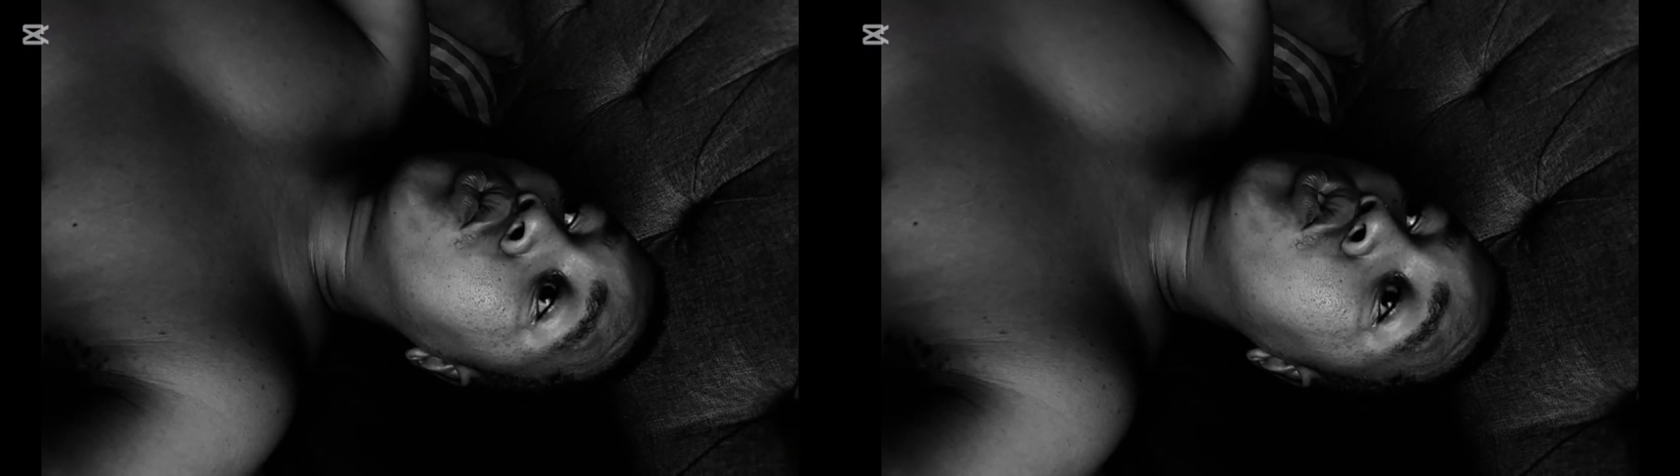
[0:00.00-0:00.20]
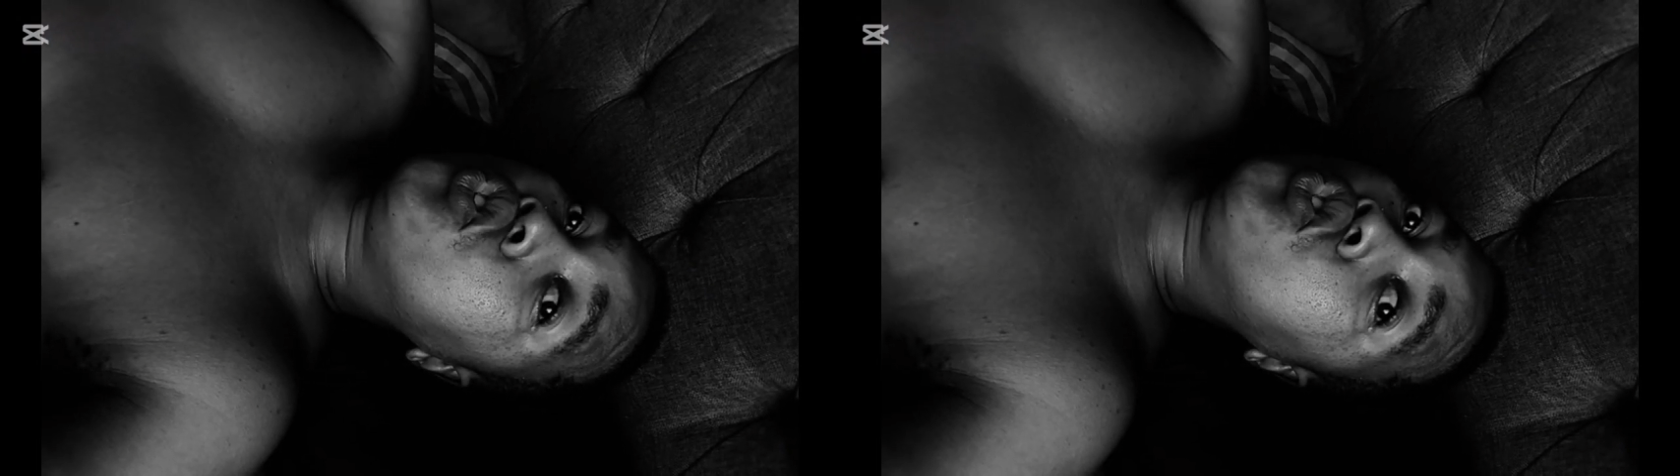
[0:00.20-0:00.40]

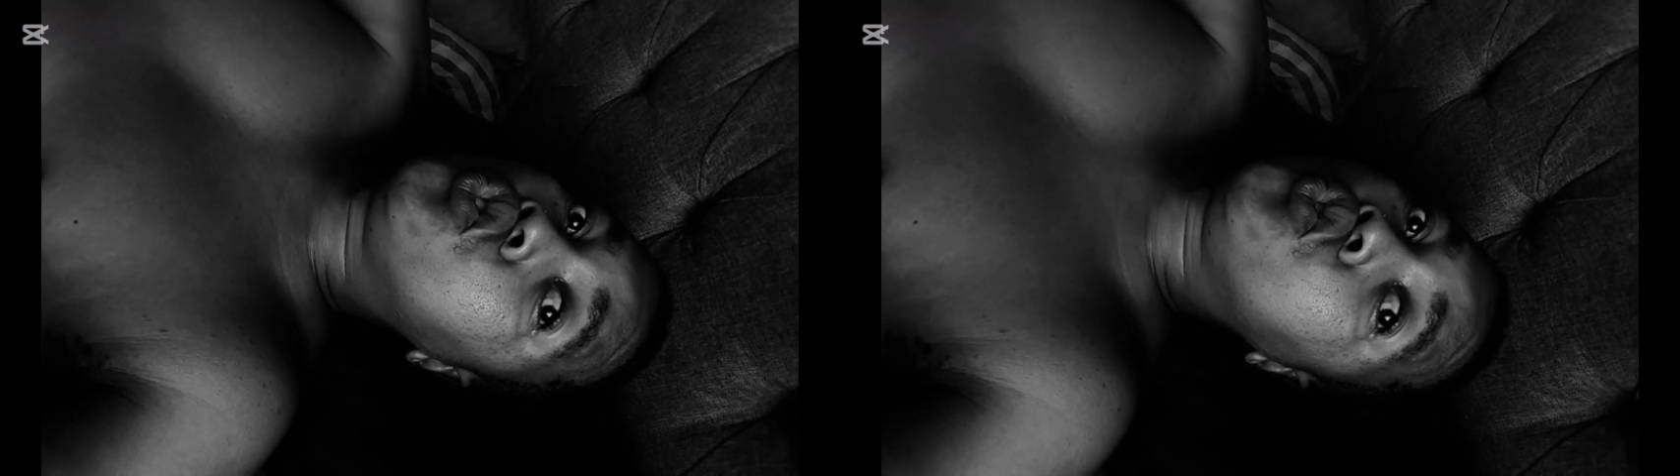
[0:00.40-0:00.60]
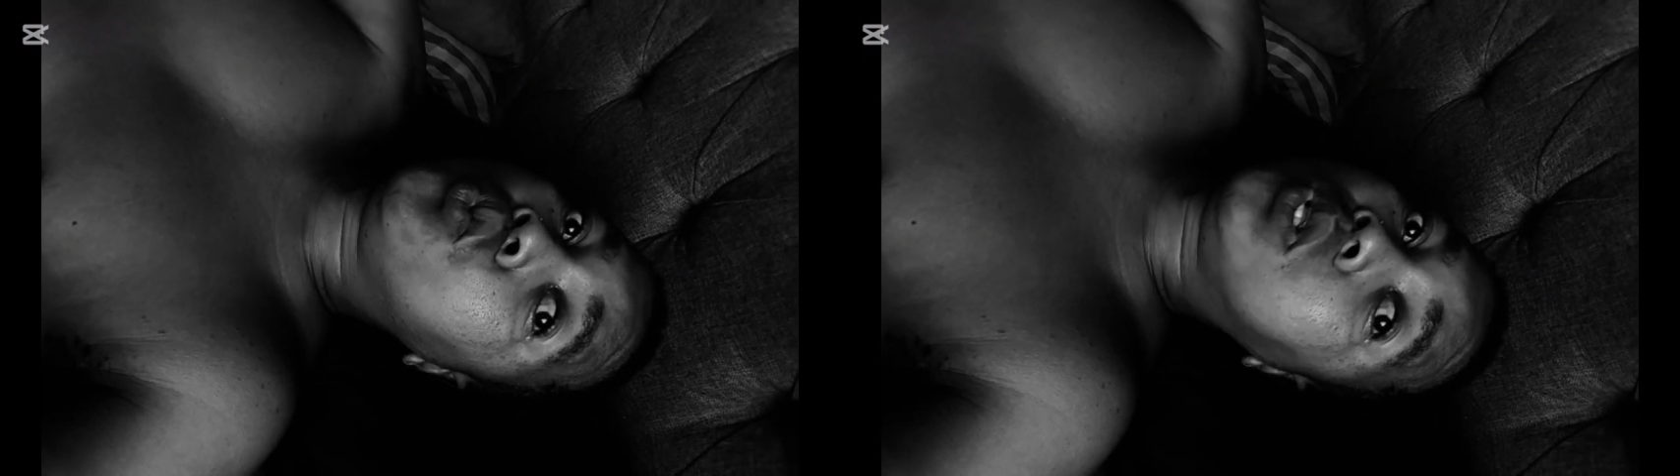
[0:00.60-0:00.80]
that
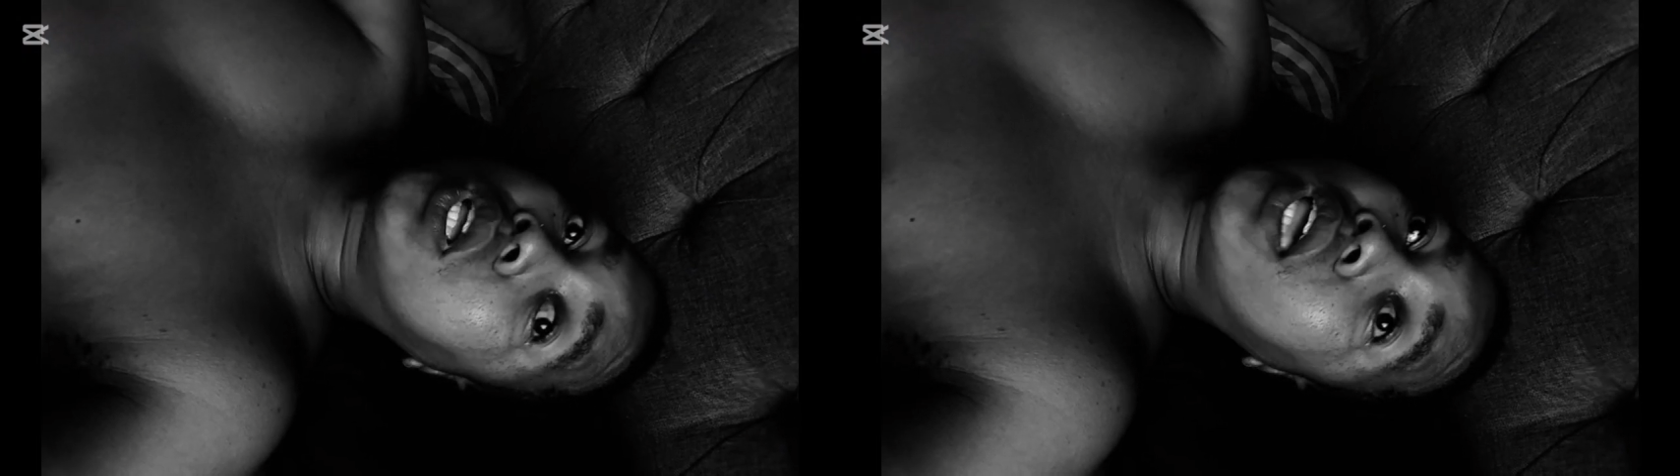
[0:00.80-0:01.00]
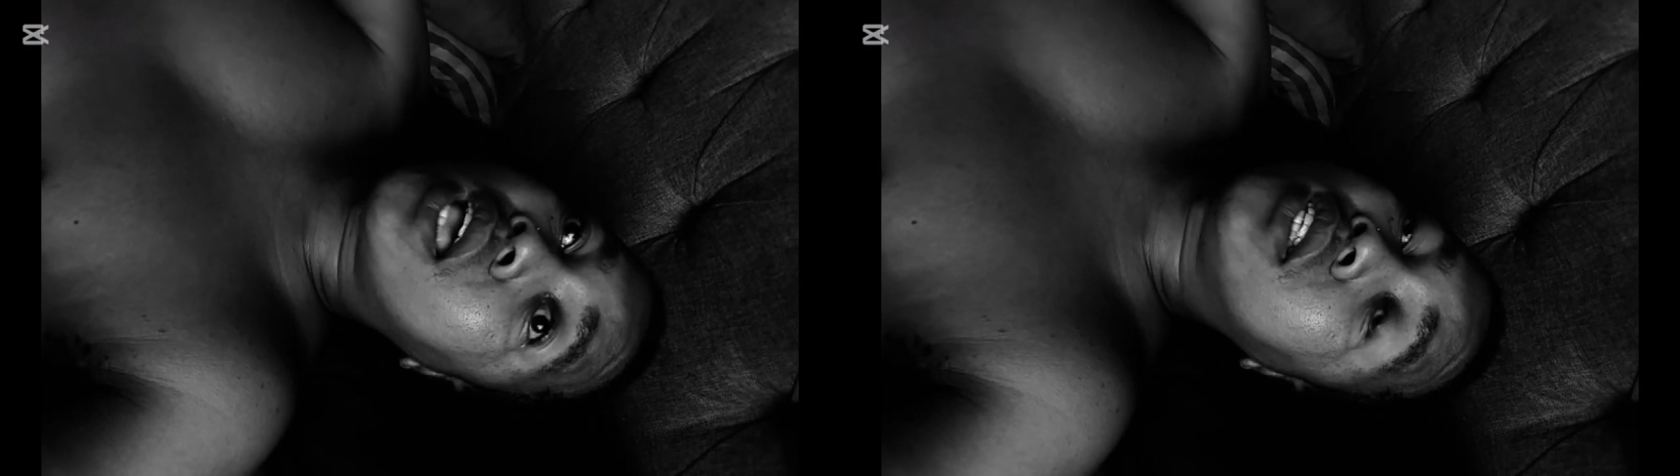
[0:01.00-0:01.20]
you
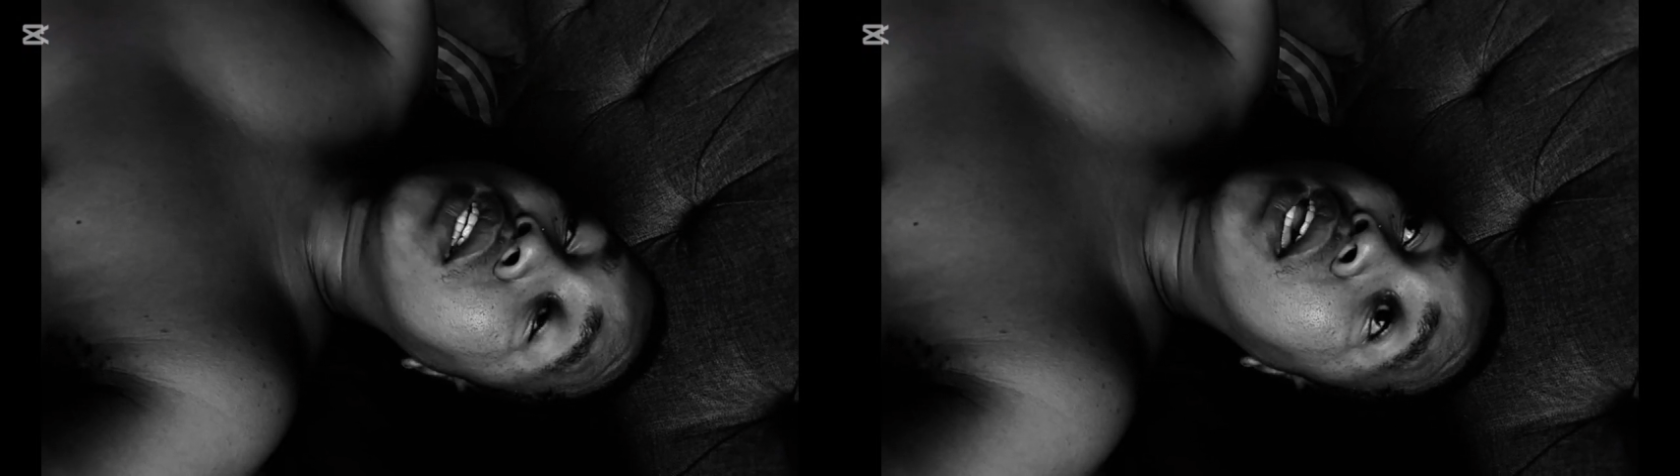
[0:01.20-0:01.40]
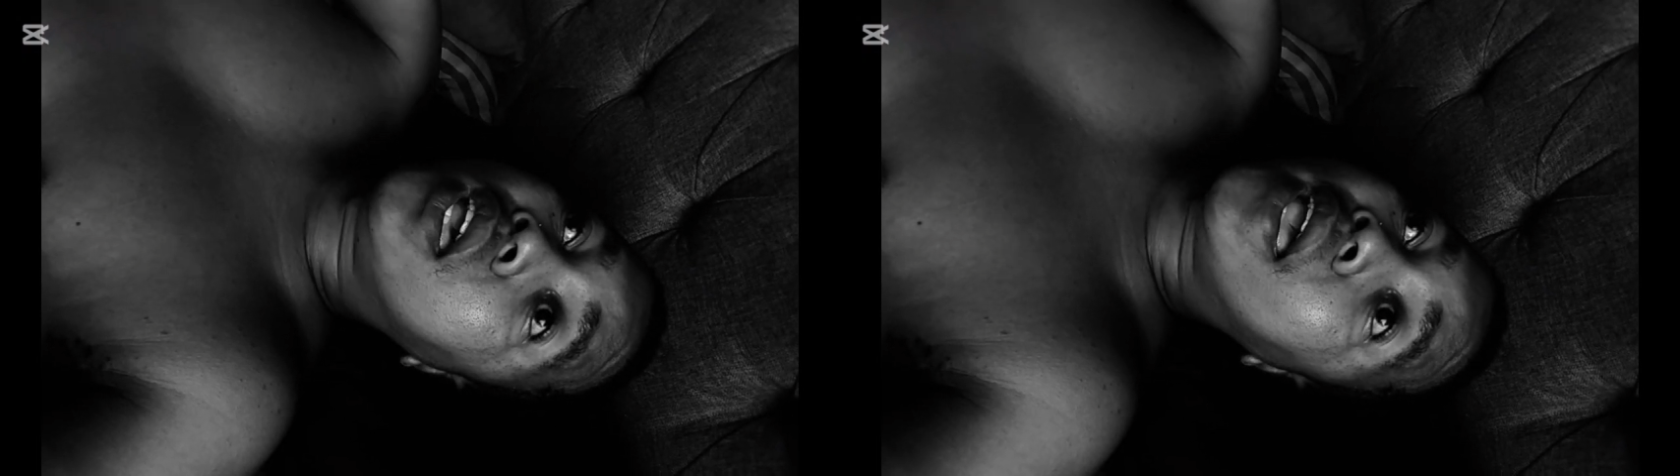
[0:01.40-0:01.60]
will
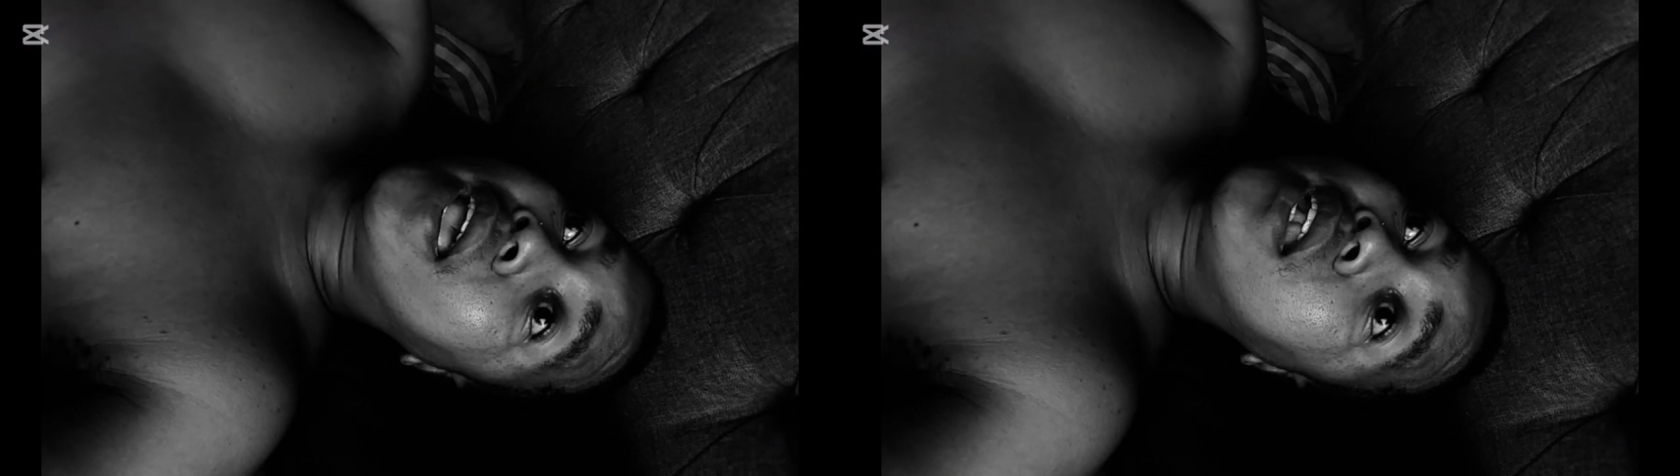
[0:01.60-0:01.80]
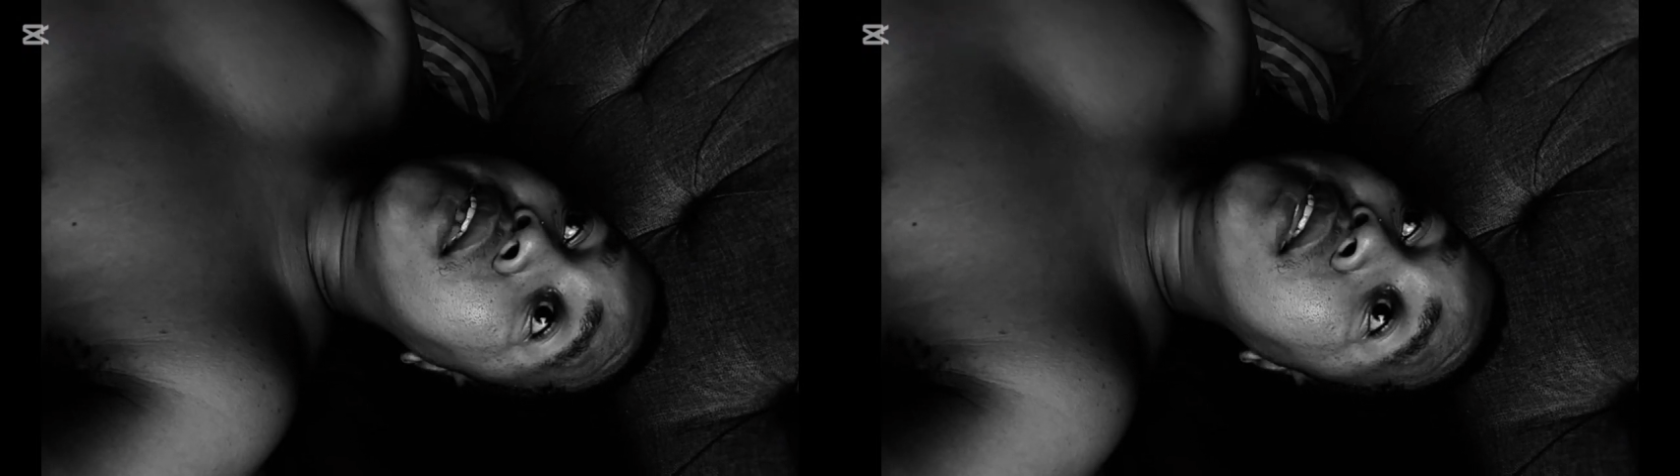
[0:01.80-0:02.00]
get
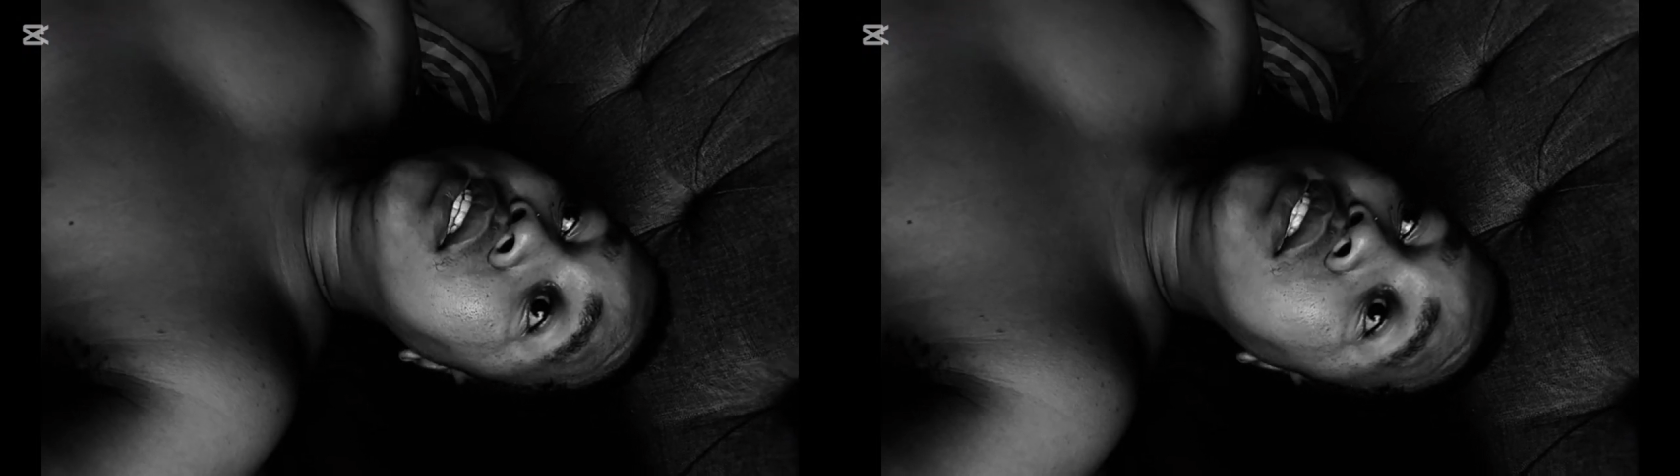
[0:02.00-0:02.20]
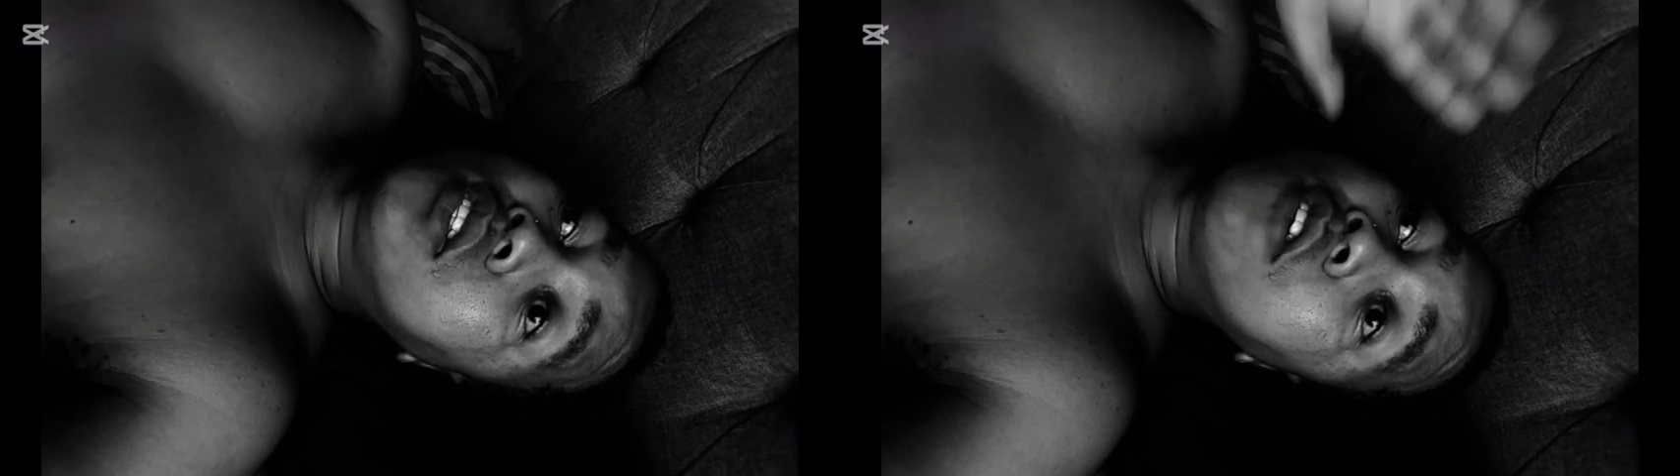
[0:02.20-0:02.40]
at
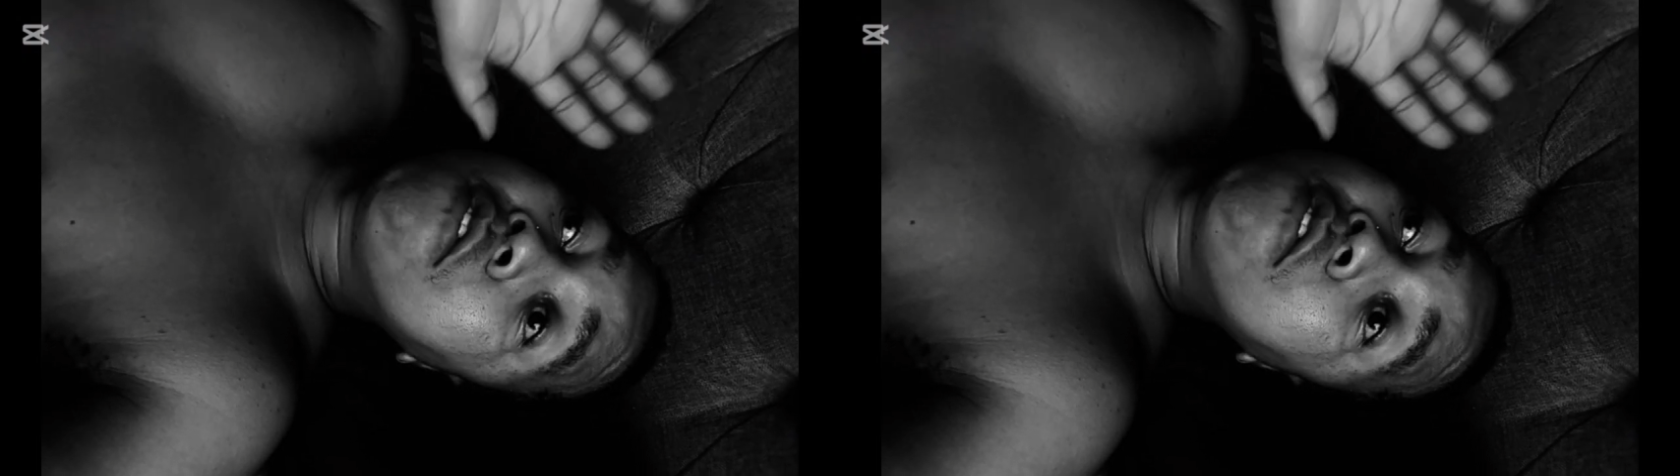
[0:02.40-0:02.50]
least